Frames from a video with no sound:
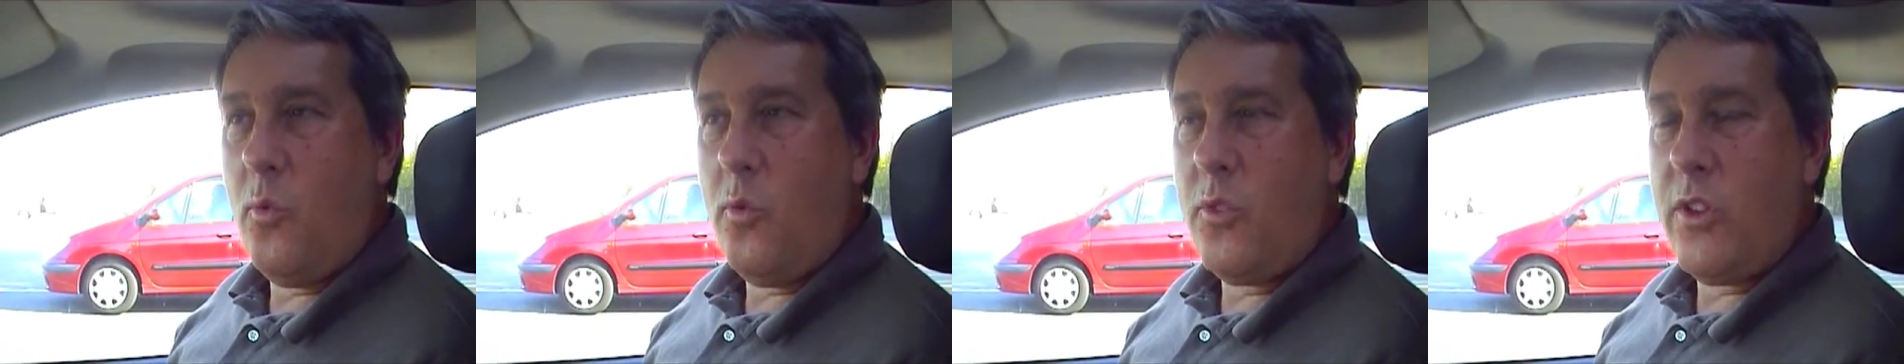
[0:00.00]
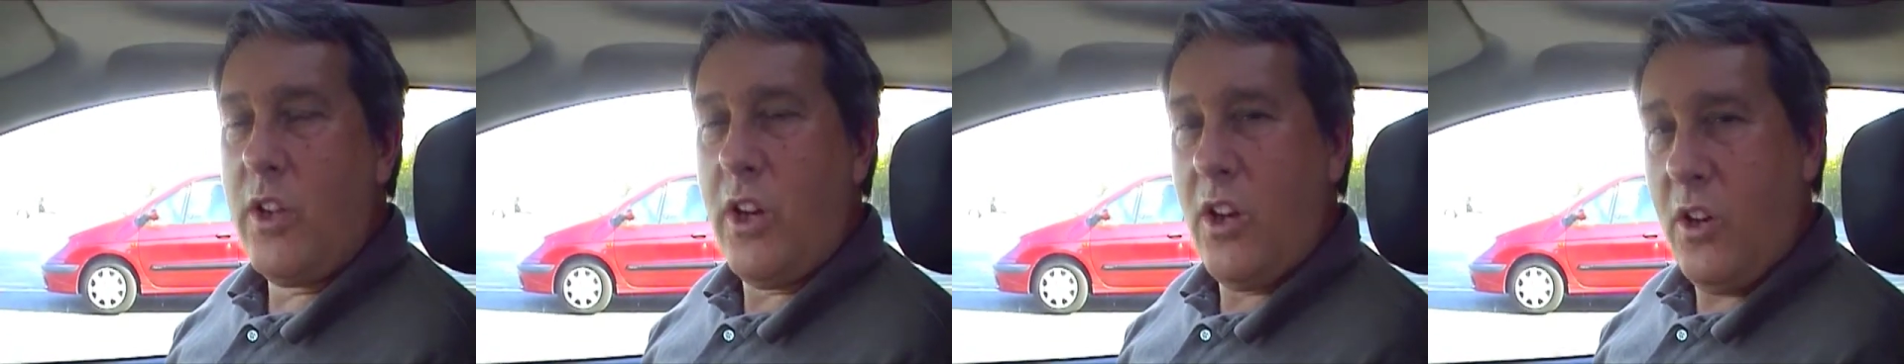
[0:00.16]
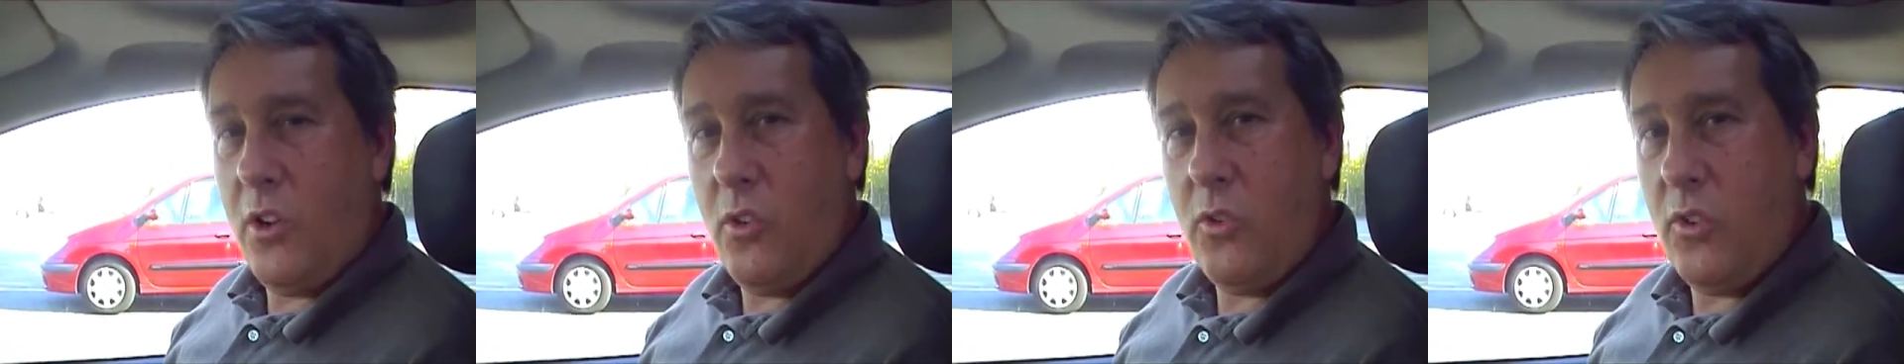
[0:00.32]

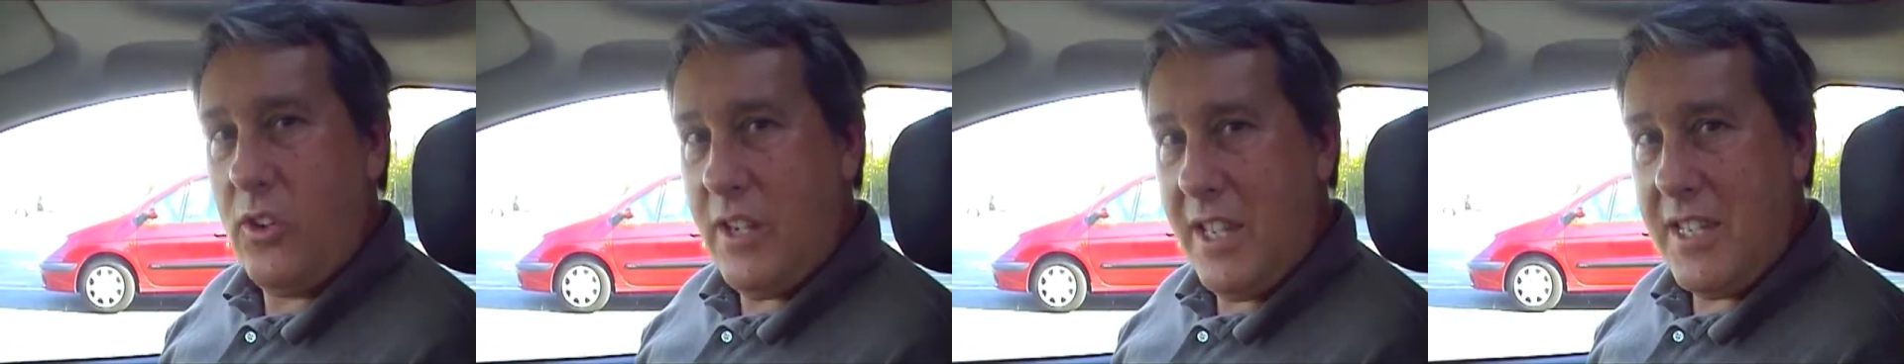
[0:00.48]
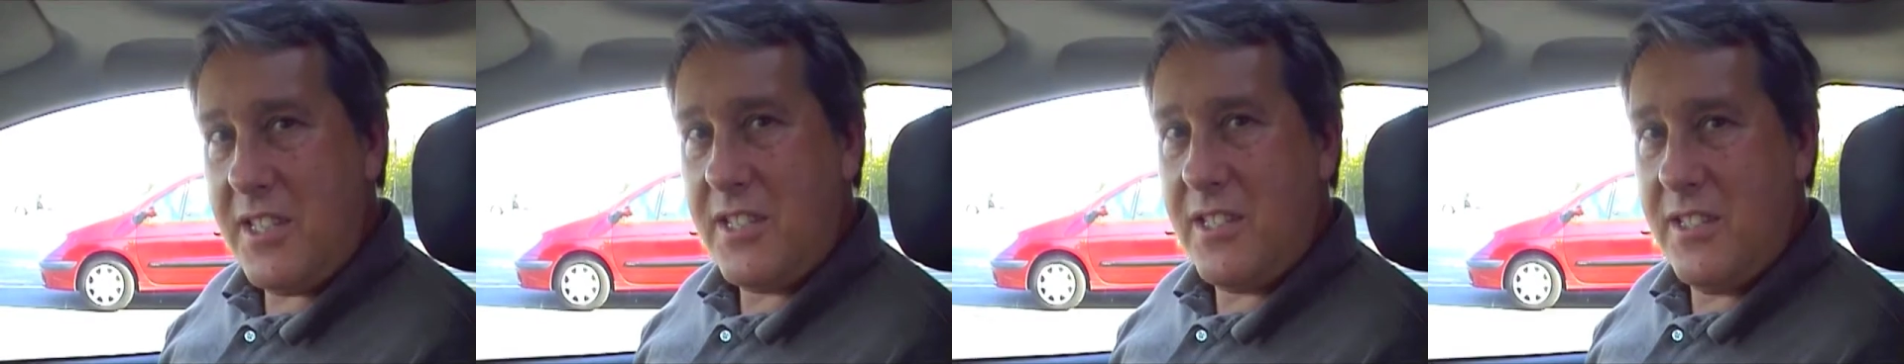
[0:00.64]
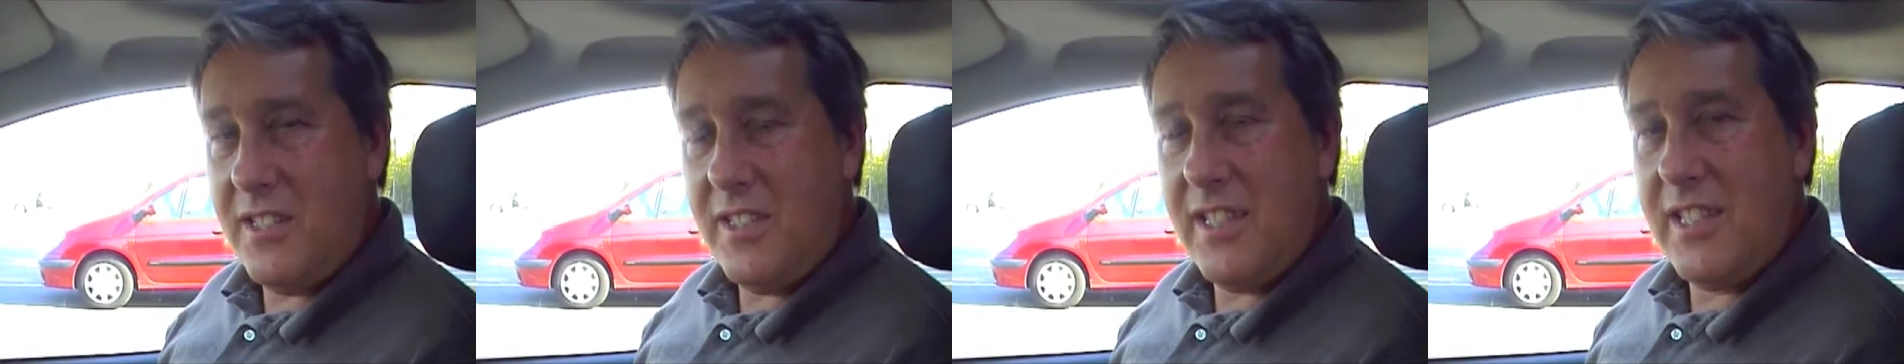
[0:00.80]
the whole
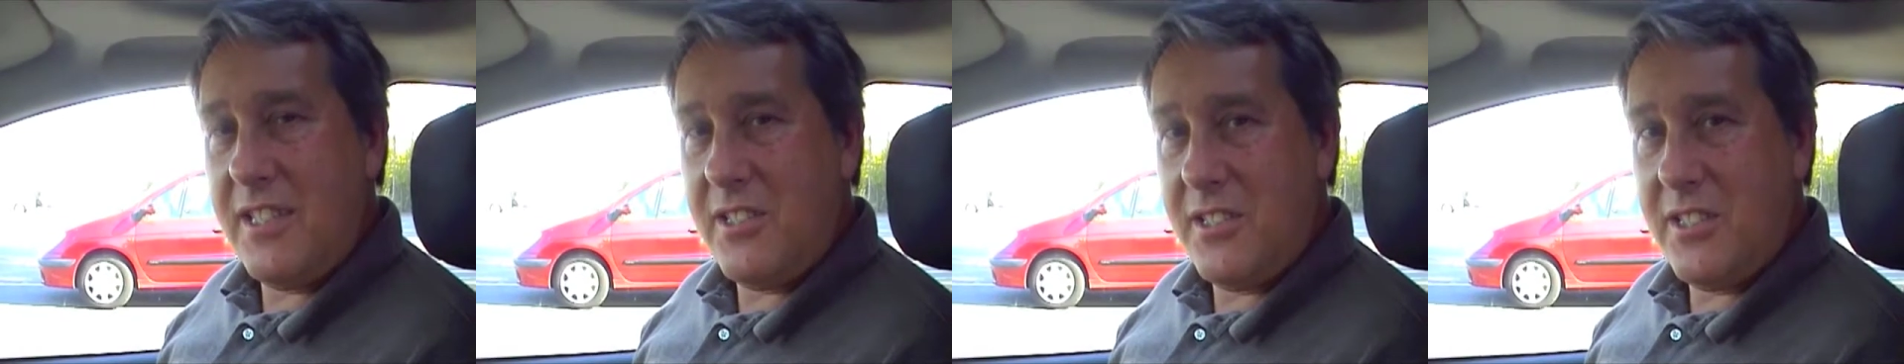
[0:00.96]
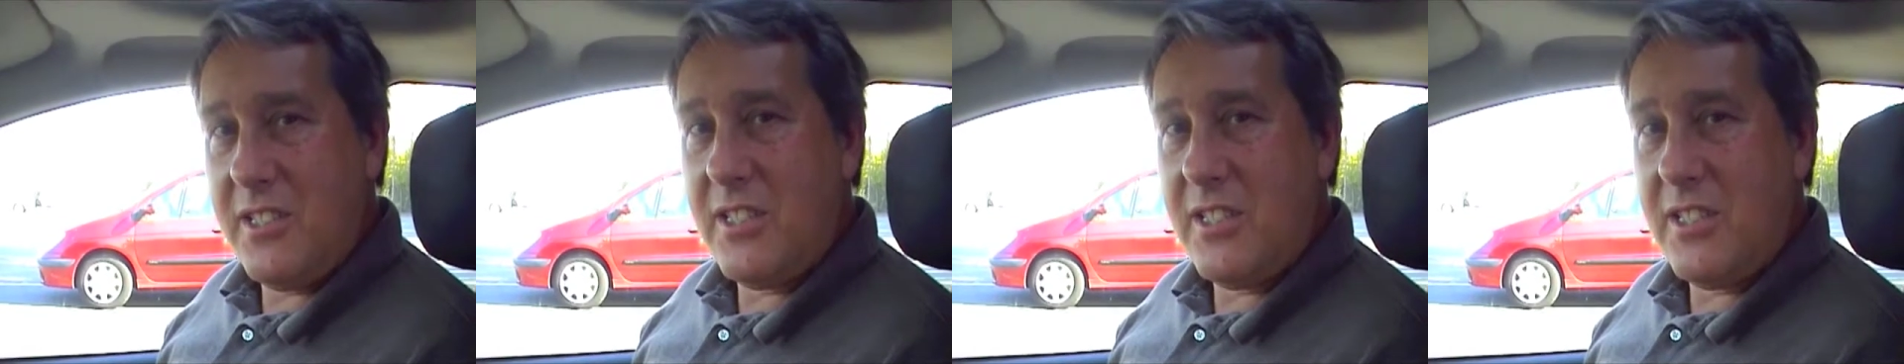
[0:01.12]
lesson needs